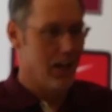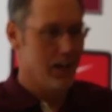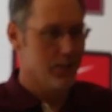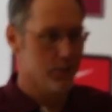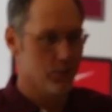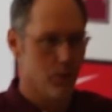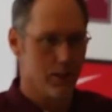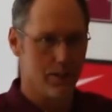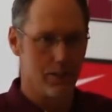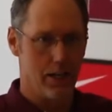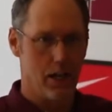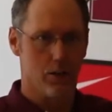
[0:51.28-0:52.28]
I just want to
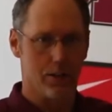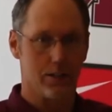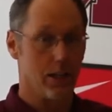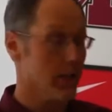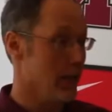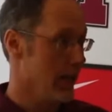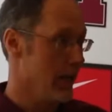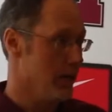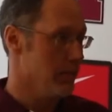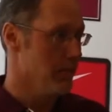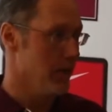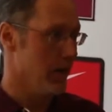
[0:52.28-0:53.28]
say how excited I
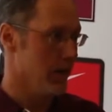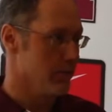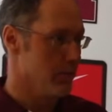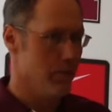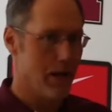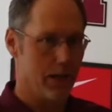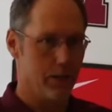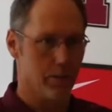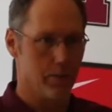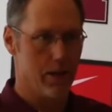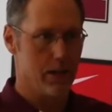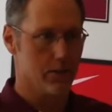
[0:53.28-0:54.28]
am uh, to be back
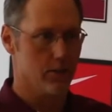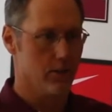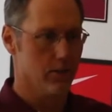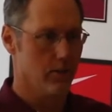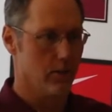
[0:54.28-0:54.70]
at McMaster.